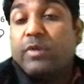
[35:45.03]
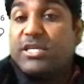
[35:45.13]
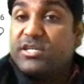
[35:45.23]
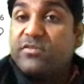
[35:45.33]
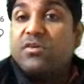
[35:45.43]

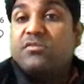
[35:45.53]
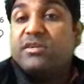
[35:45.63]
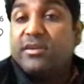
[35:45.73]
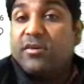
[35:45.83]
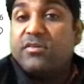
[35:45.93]
question was also
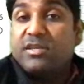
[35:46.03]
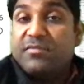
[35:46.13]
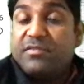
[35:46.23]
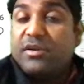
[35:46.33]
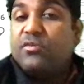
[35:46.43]

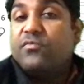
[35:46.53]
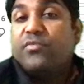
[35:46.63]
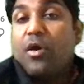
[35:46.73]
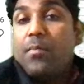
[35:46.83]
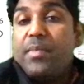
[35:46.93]
difficult to
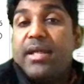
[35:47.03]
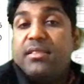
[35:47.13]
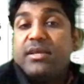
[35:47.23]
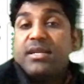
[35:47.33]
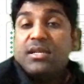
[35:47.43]
form,
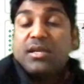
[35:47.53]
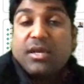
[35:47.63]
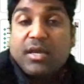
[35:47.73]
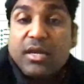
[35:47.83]
and then